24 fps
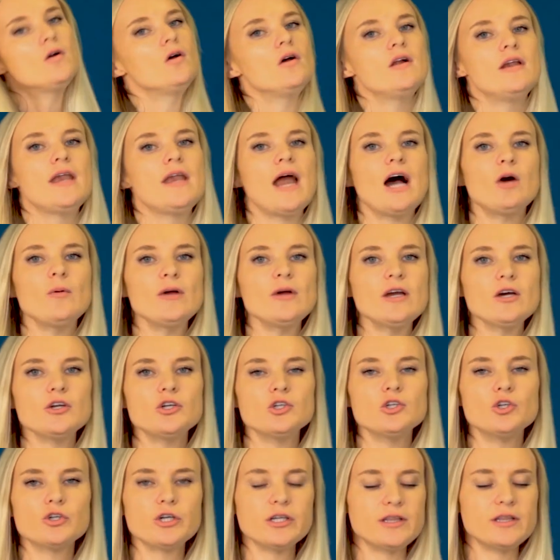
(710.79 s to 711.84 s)
Now we're going to
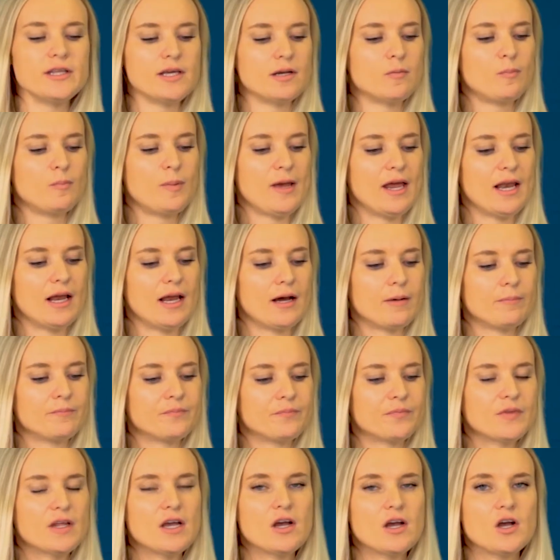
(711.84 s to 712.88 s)
look at the impeller.
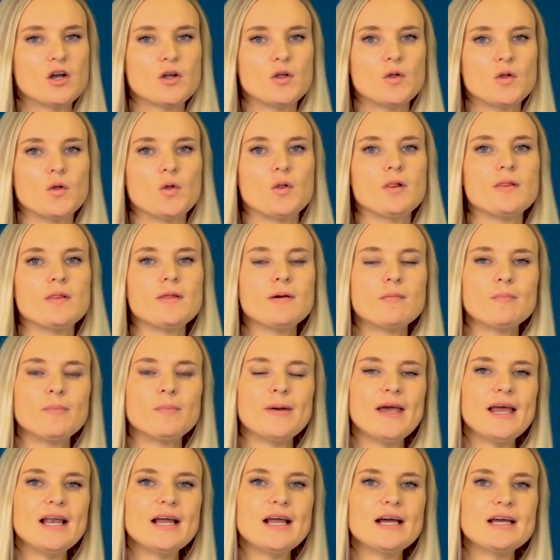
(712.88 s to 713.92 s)
The
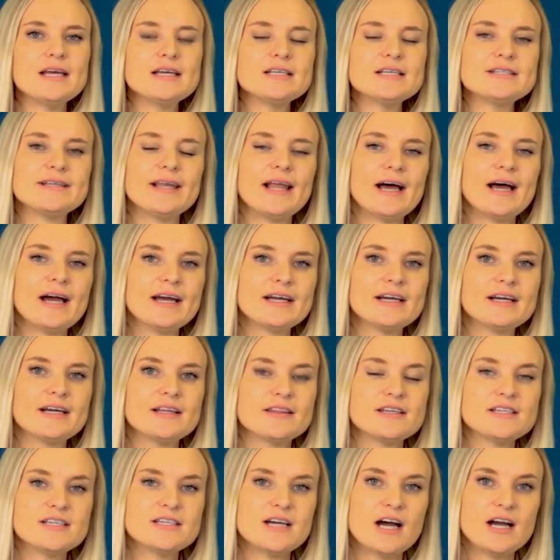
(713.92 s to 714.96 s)
impeller is like
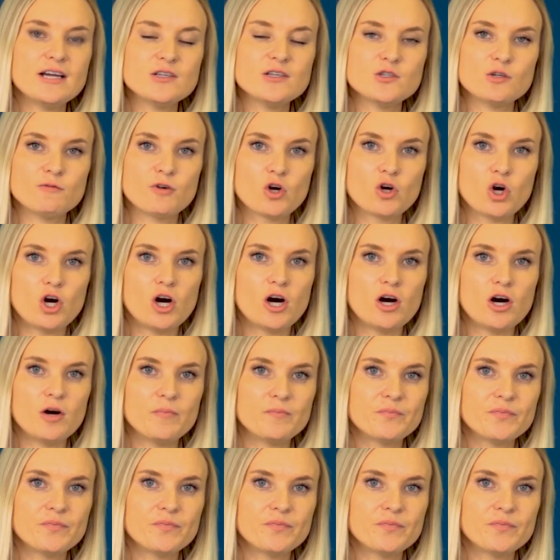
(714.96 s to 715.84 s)
the tires of a car.